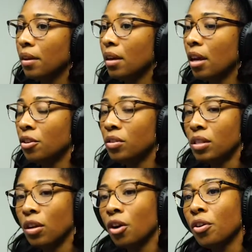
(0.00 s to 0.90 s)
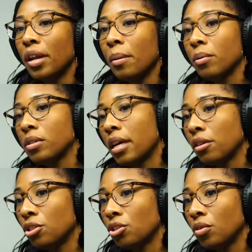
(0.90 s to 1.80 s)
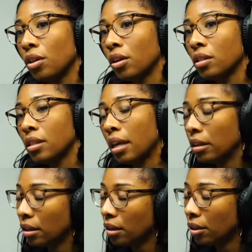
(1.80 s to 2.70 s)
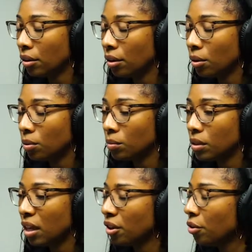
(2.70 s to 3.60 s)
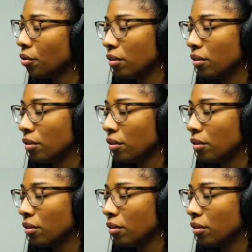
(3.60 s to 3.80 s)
And you see all your neighbors down the street are selling their homes, and they're going